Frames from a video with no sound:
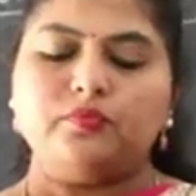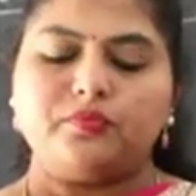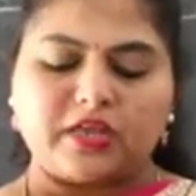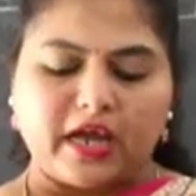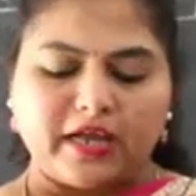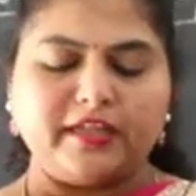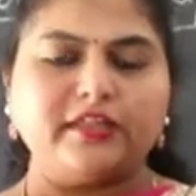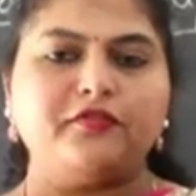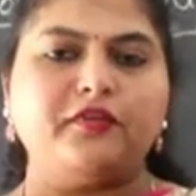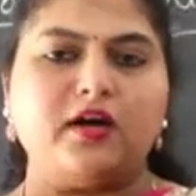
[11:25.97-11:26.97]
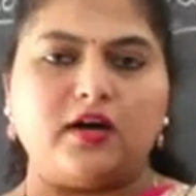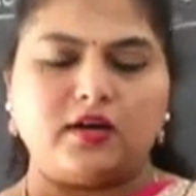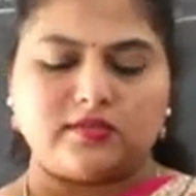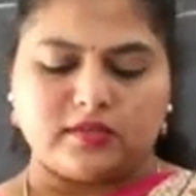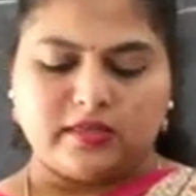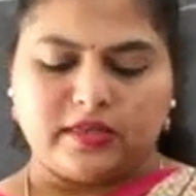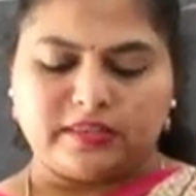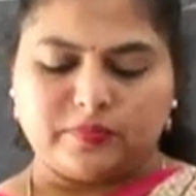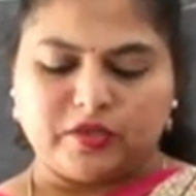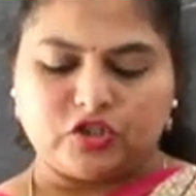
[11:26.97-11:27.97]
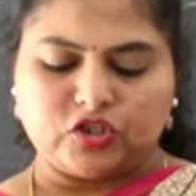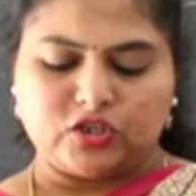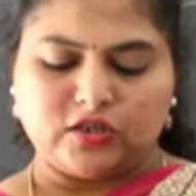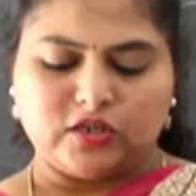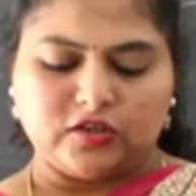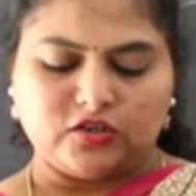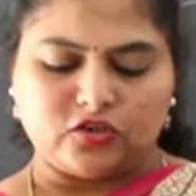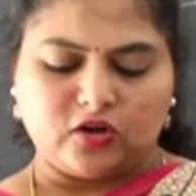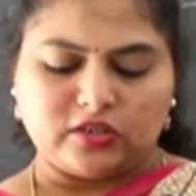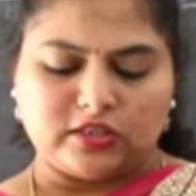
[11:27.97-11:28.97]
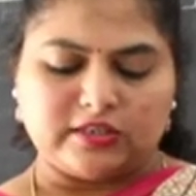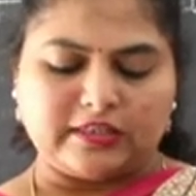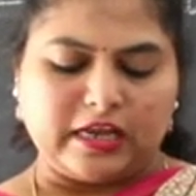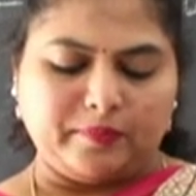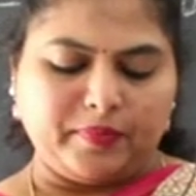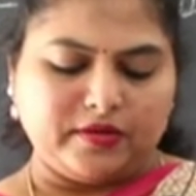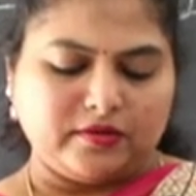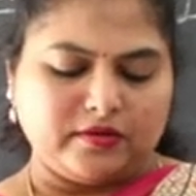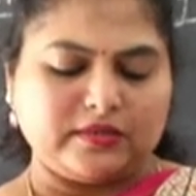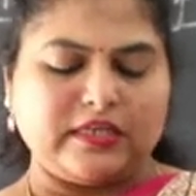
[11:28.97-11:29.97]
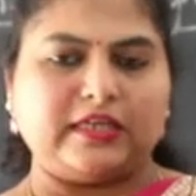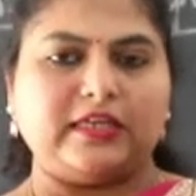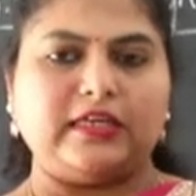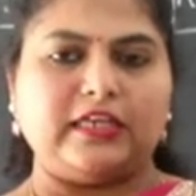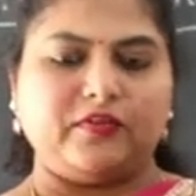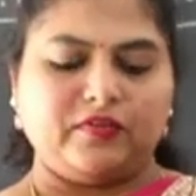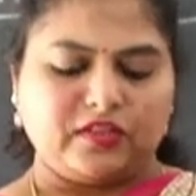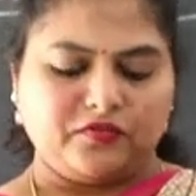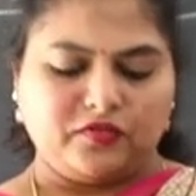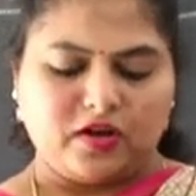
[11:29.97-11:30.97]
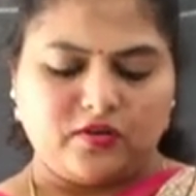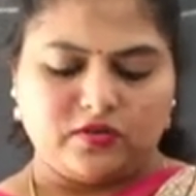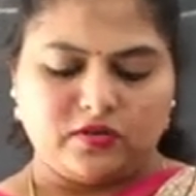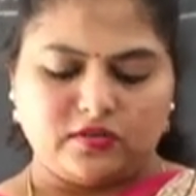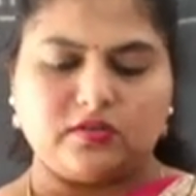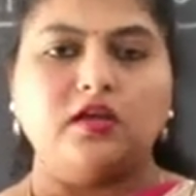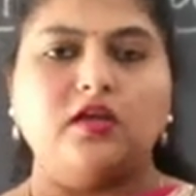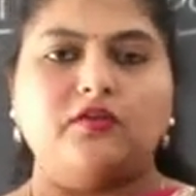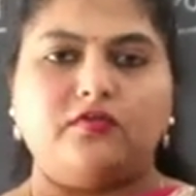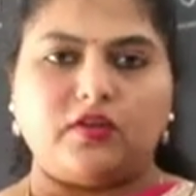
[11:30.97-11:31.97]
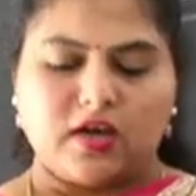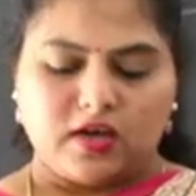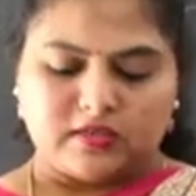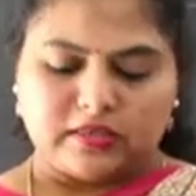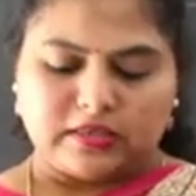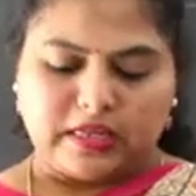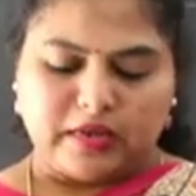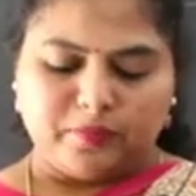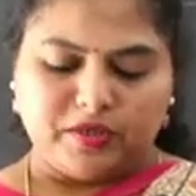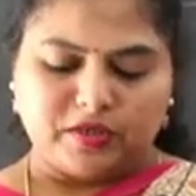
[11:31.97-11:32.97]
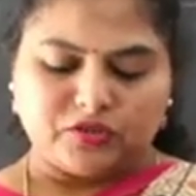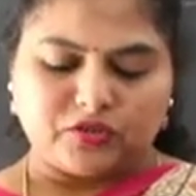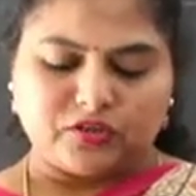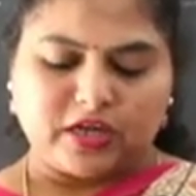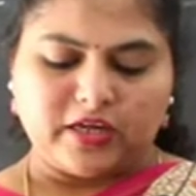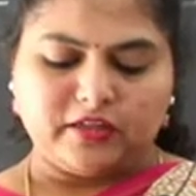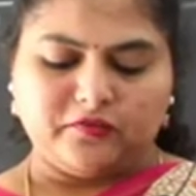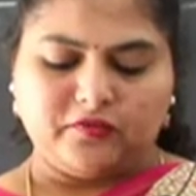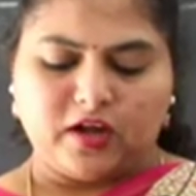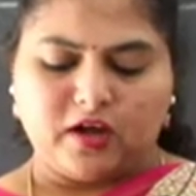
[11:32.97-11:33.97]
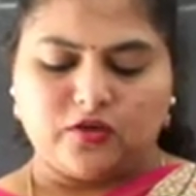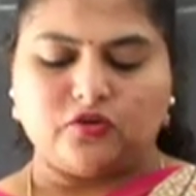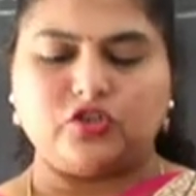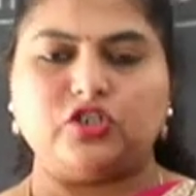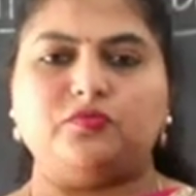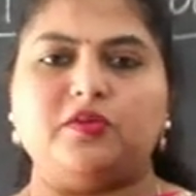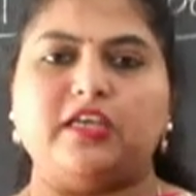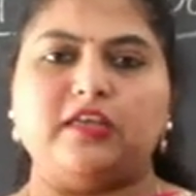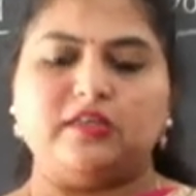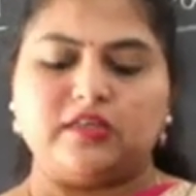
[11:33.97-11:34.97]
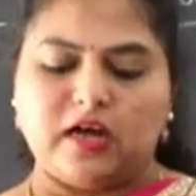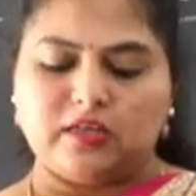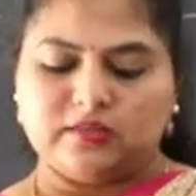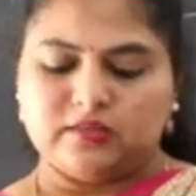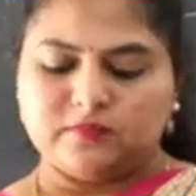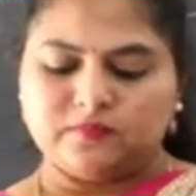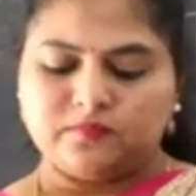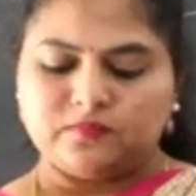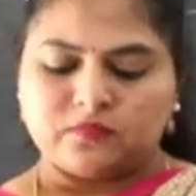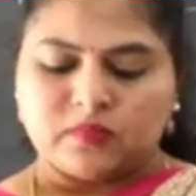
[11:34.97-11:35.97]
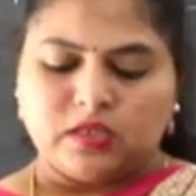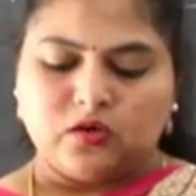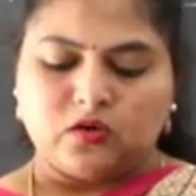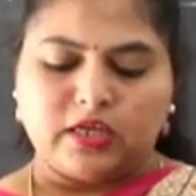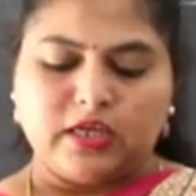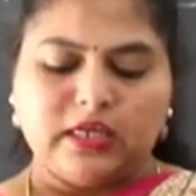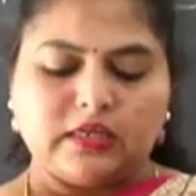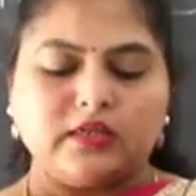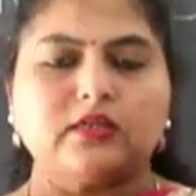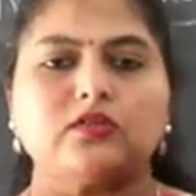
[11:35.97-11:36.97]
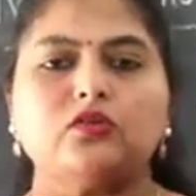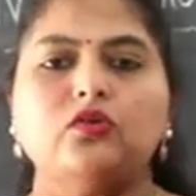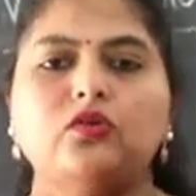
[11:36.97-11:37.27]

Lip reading: tying the flowers in the next picture, and the daughter is helping her, taking and giving the flowers and helping her to tie the flower, or she's making a garland. Okay, so